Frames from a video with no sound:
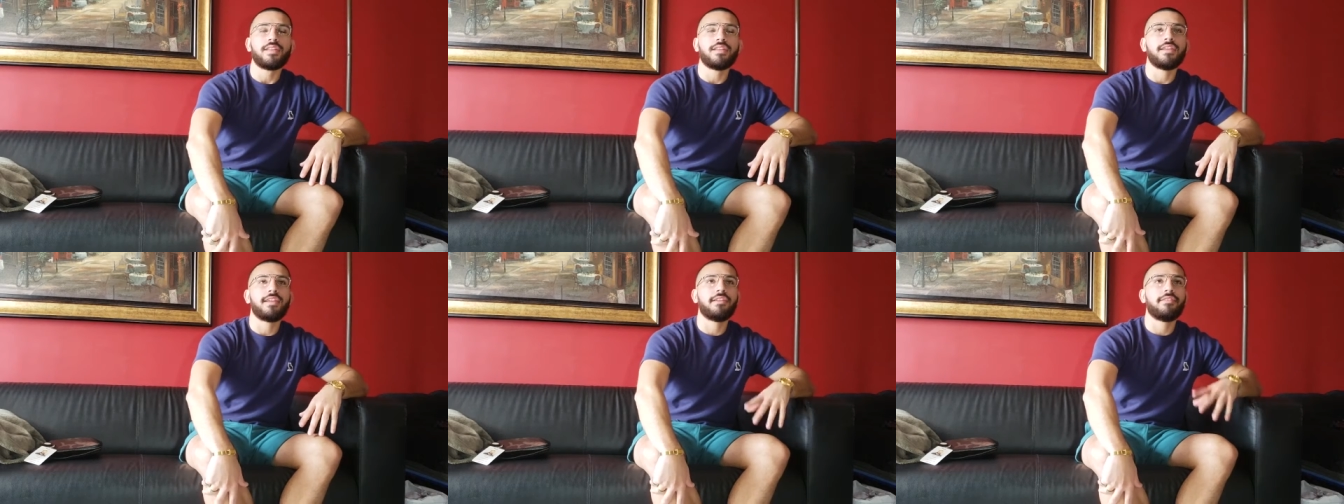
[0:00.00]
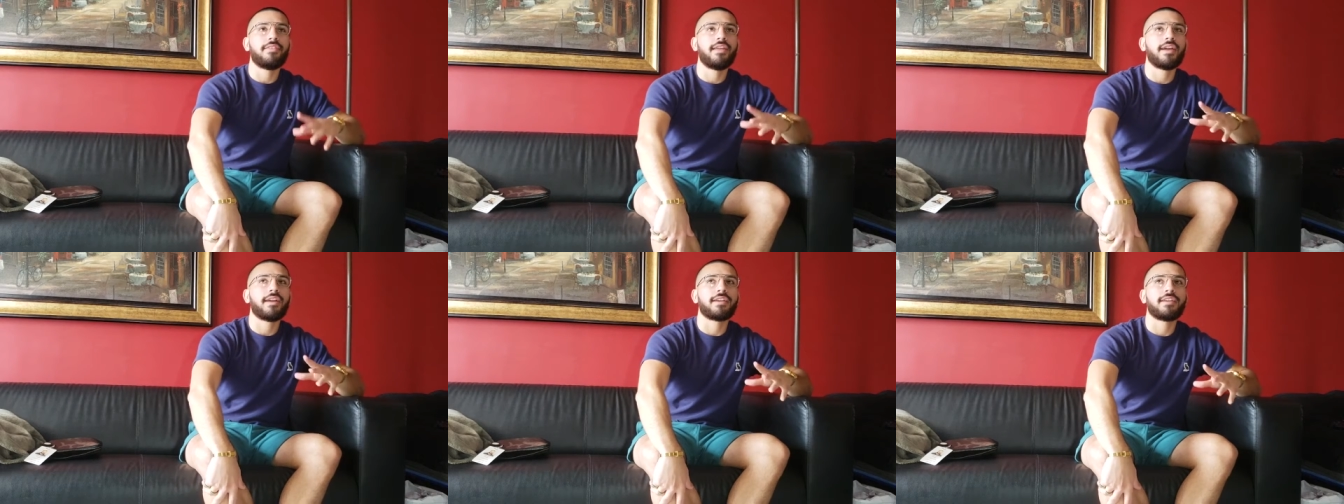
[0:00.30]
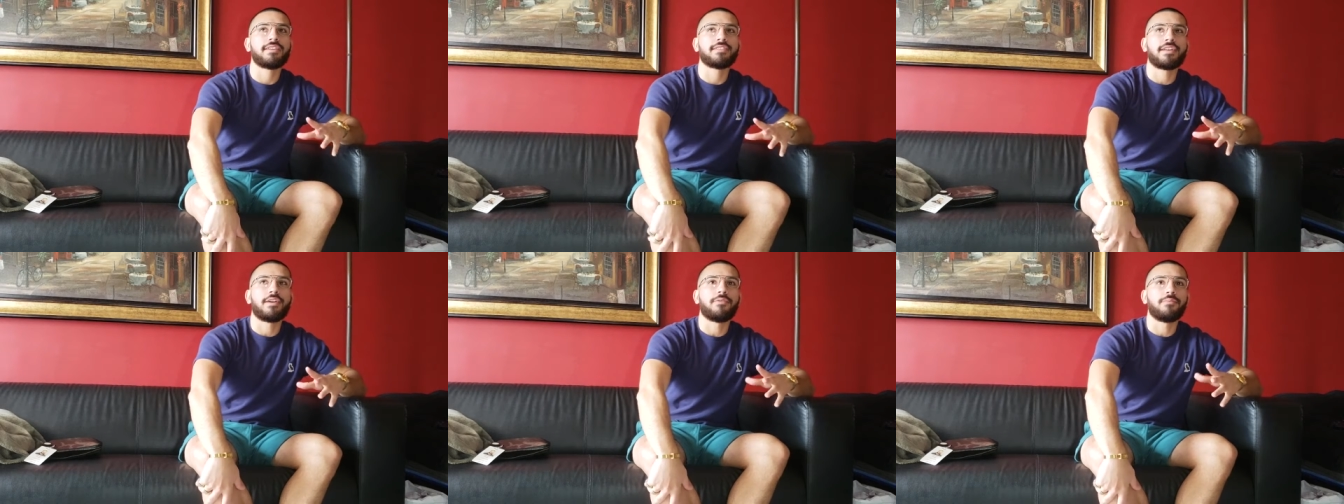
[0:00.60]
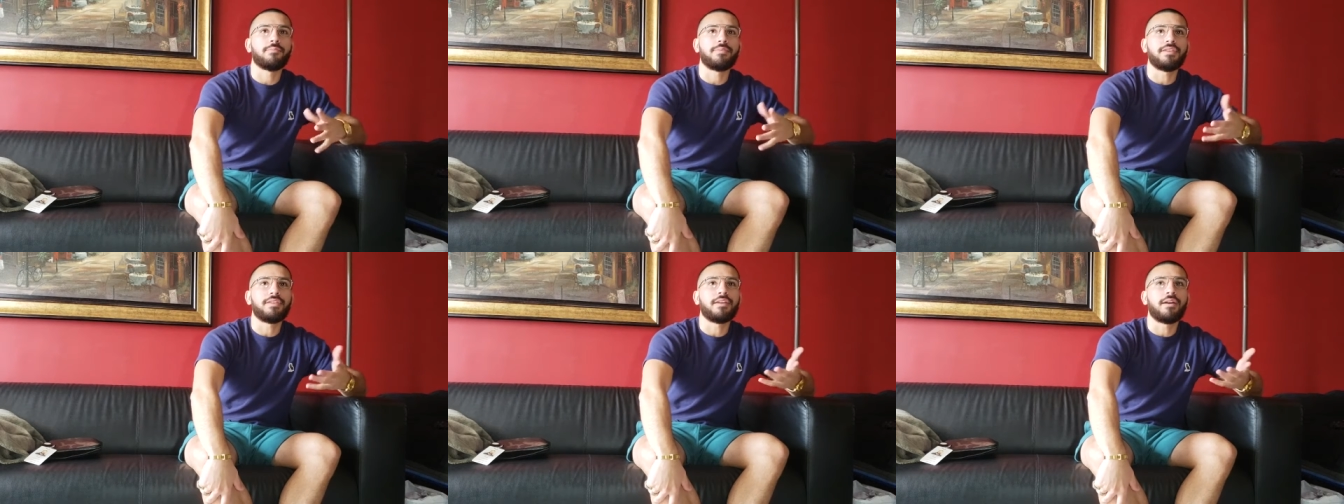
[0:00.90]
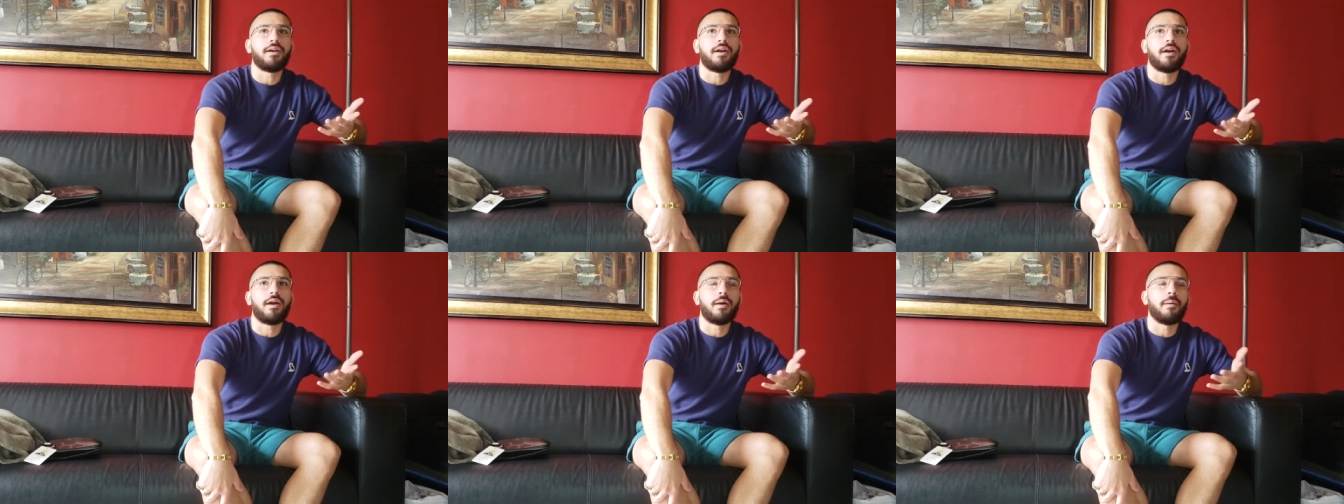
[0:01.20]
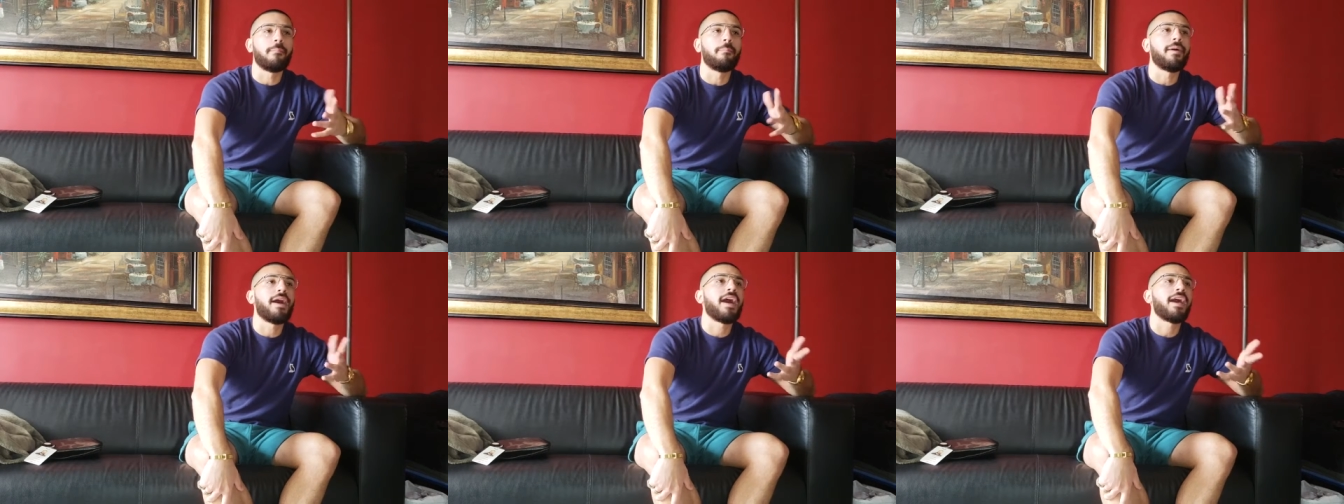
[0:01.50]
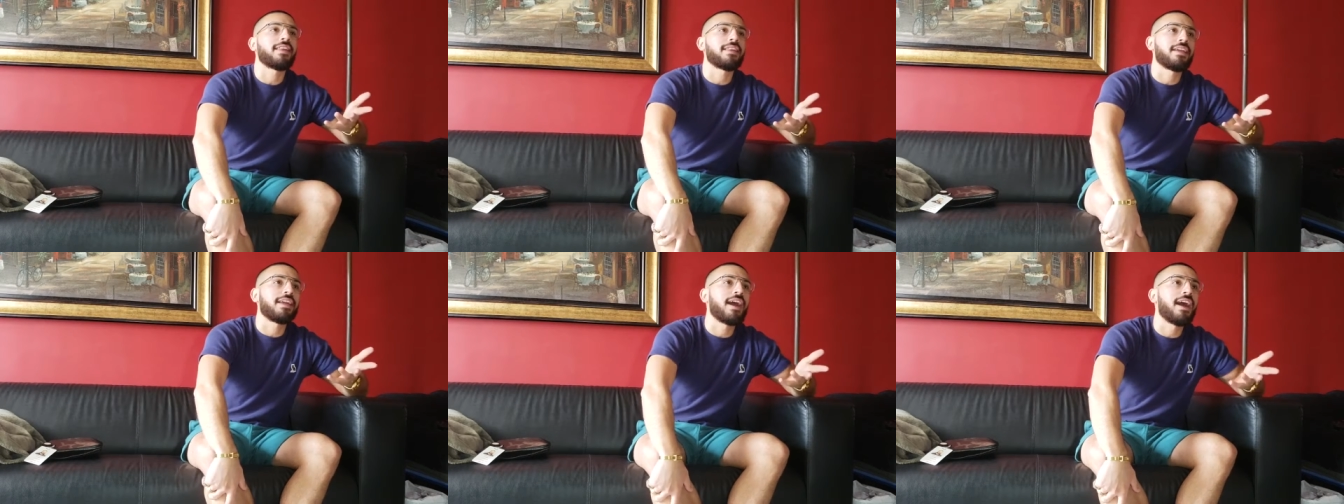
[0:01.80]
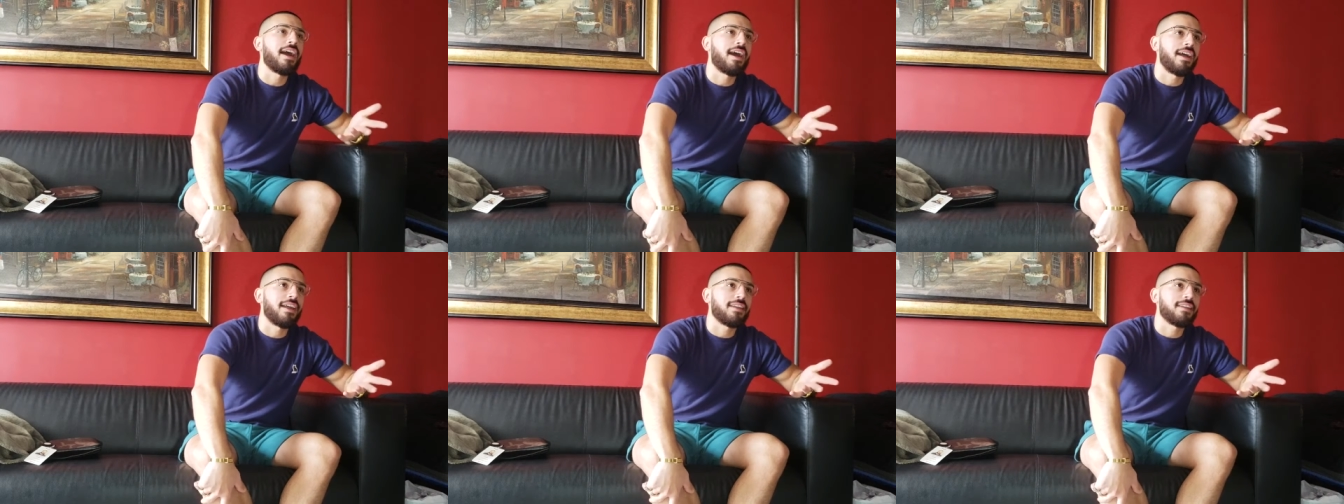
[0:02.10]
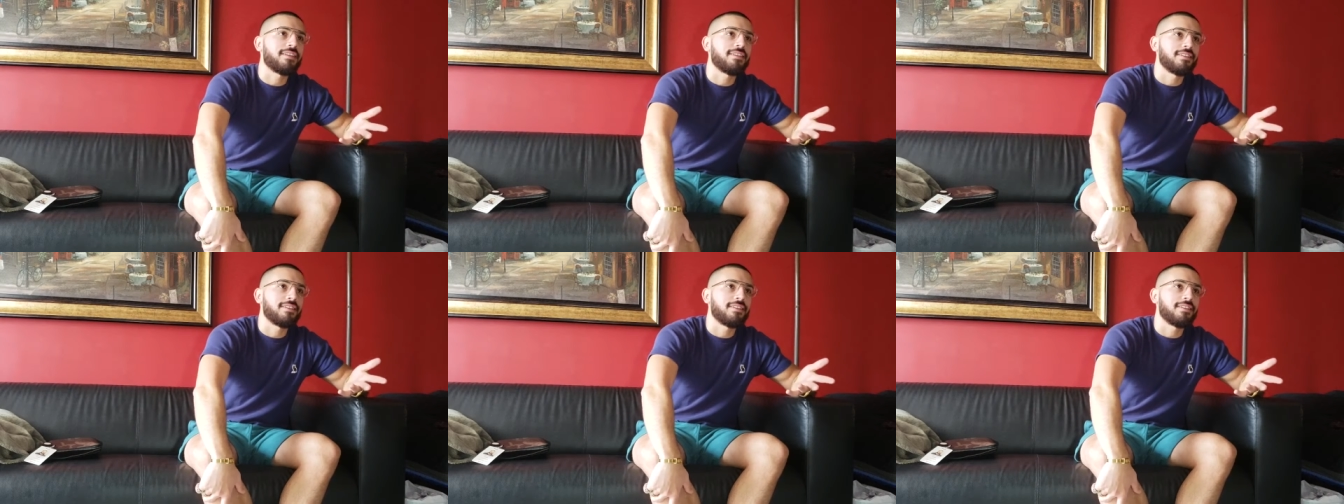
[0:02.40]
in that case, I would be a, a bad guy.